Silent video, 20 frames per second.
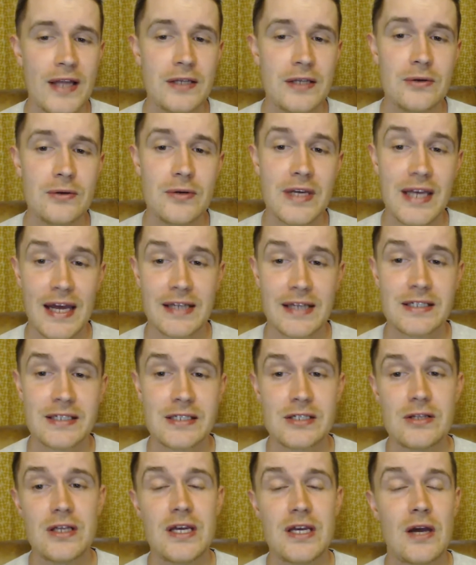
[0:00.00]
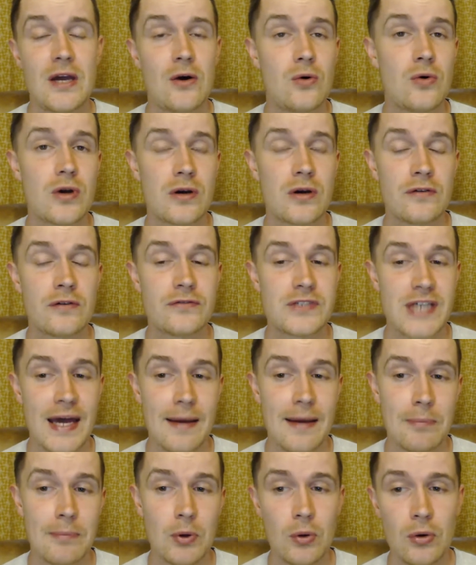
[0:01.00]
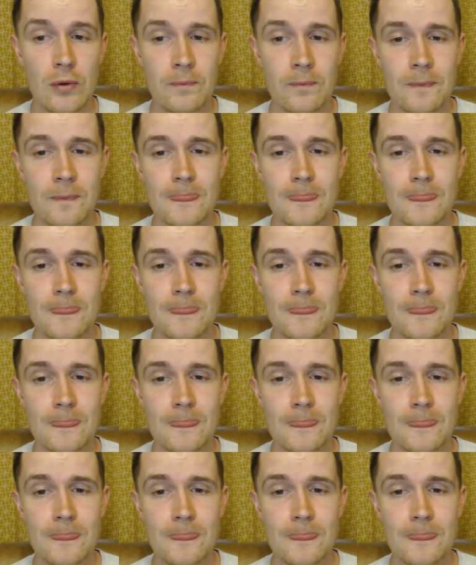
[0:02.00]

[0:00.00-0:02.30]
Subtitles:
you get to the oak of Tabor,